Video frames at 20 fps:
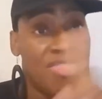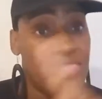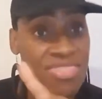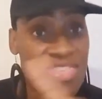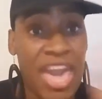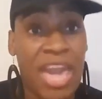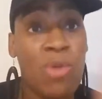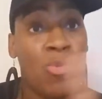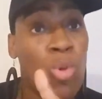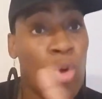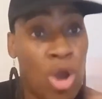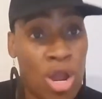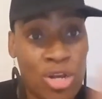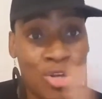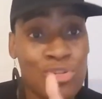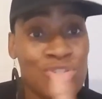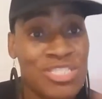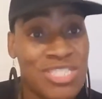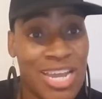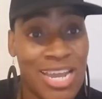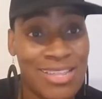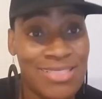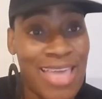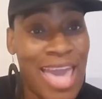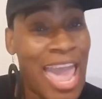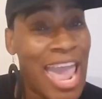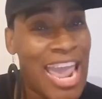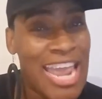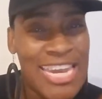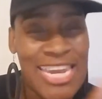they will understand
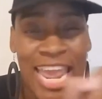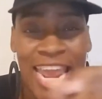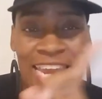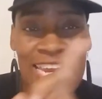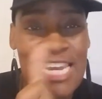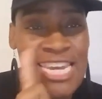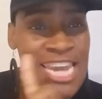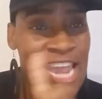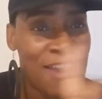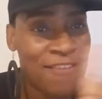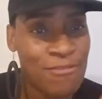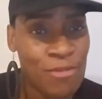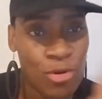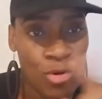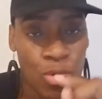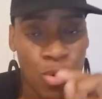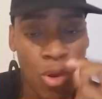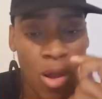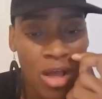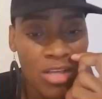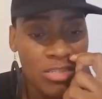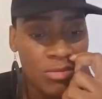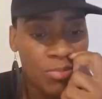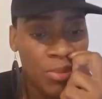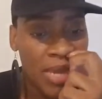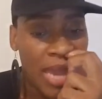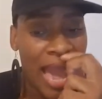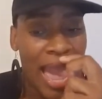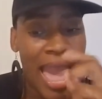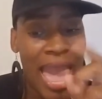that, and they never cross
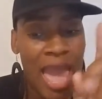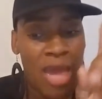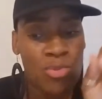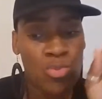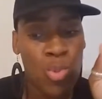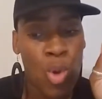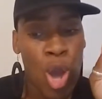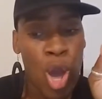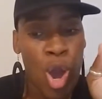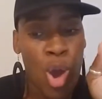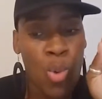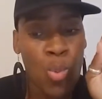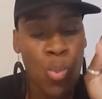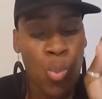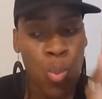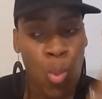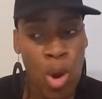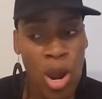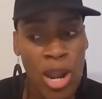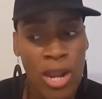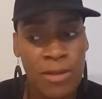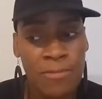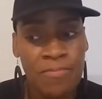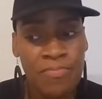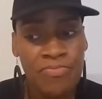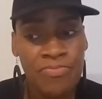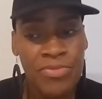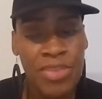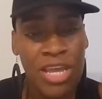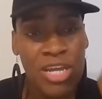me. I had one
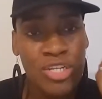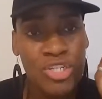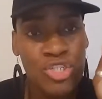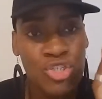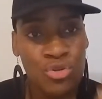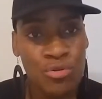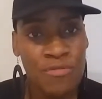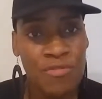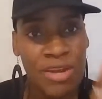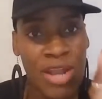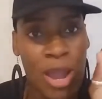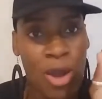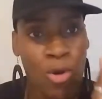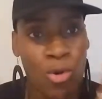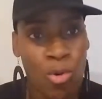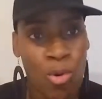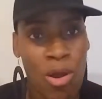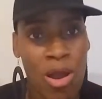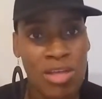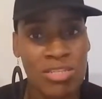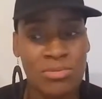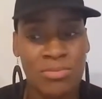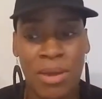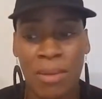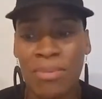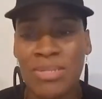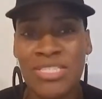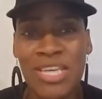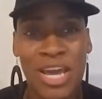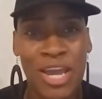juvenile cross me.
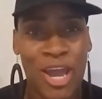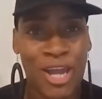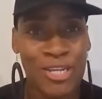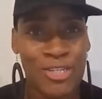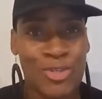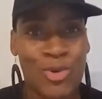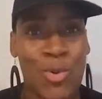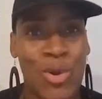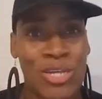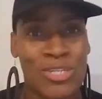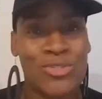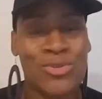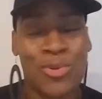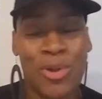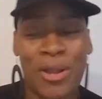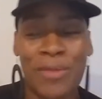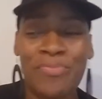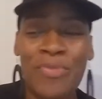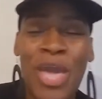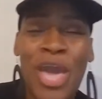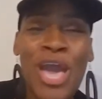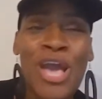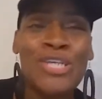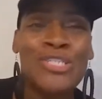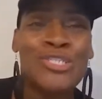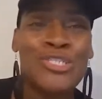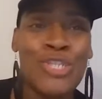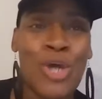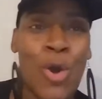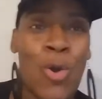I'm gonna tell y'all this quick story.
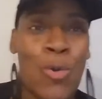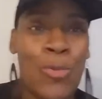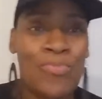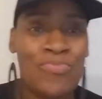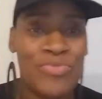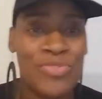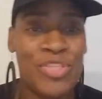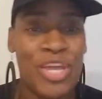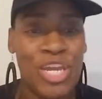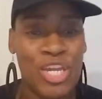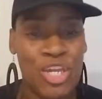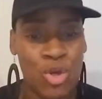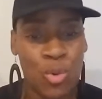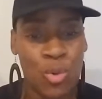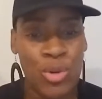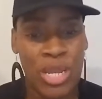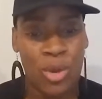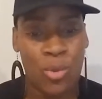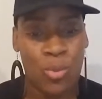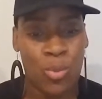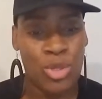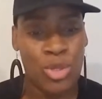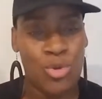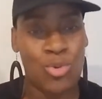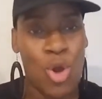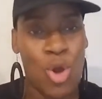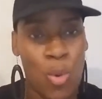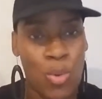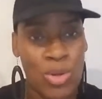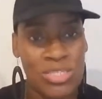So the unit, when you
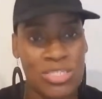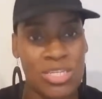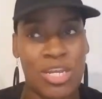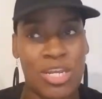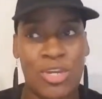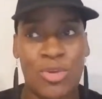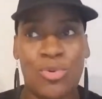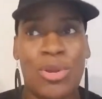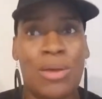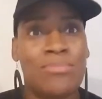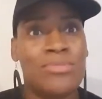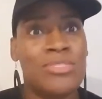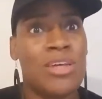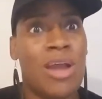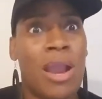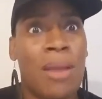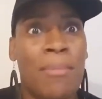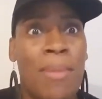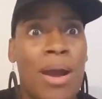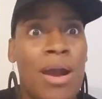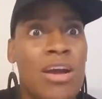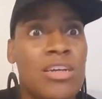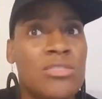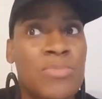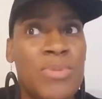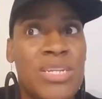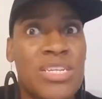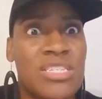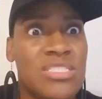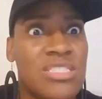go into the unit, I'm sorry, my
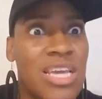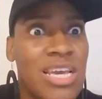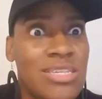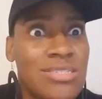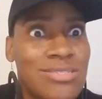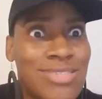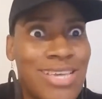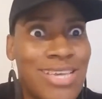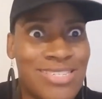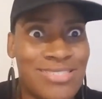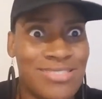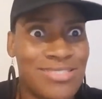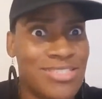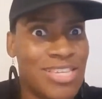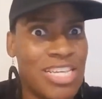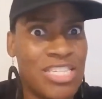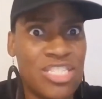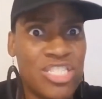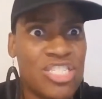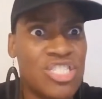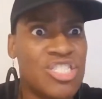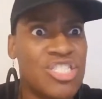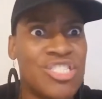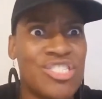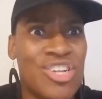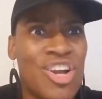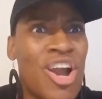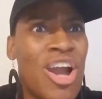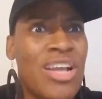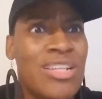husband is
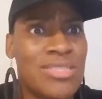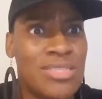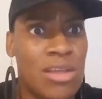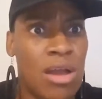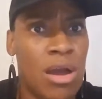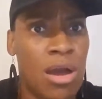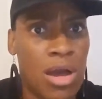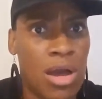cutting